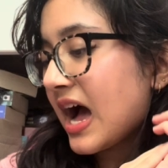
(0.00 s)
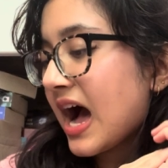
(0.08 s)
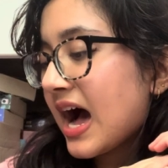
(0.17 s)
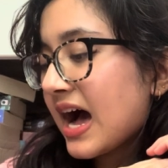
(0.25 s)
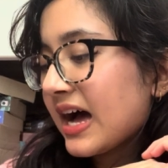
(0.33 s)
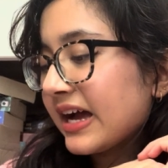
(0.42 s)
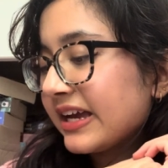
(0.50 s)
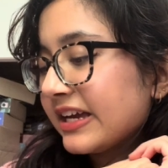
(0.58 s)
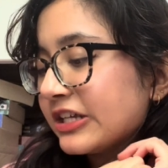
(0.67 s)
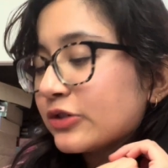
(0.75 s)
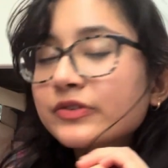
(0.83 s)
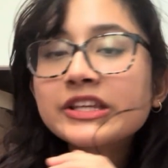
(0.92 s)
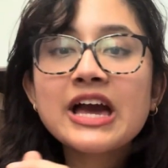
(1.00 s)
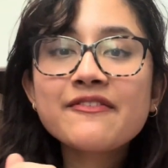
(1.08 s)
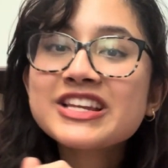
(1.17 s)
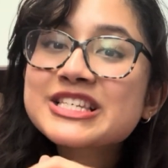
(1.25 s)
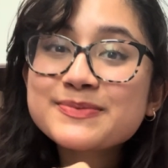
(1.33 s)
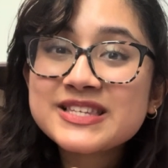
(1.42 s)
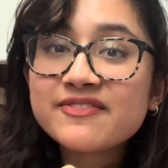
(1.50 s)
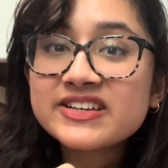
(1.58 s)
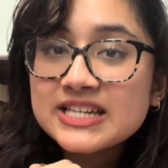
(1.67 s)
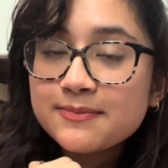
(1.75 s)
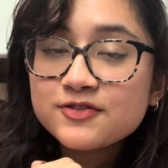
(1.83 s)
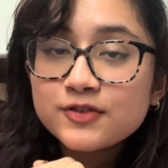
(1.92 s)
I don't really have any specific
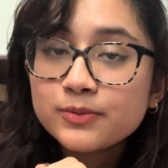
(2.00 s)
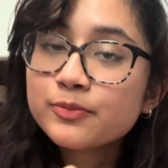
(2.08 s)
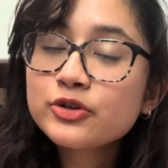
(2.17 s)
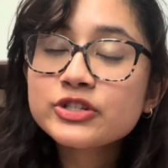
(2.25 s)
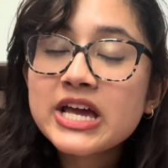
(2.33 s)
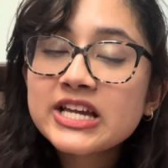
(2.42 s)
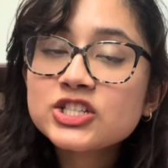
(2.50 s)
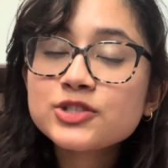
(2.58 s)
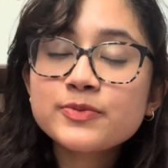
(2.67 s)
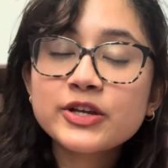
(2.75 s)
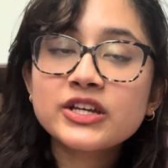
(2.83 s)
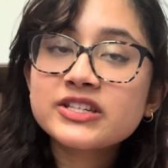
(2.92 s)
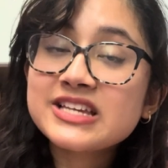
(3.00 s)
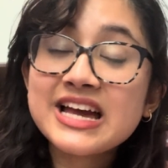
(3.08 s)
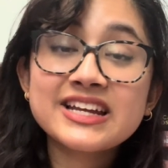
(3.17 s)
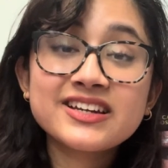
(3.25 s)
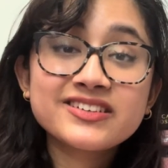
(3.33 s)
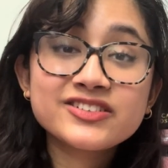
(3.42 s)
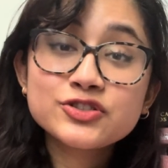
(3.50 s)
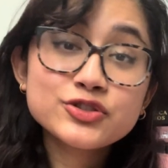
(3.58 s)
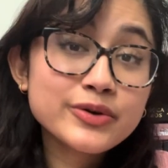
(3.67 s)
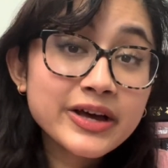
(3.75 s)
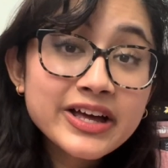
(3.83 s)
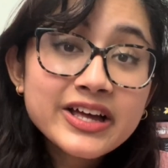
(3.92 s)
tips for the project just because I didn't
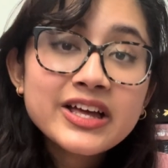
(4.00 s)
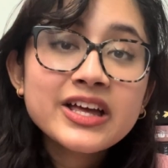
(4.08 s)
do it.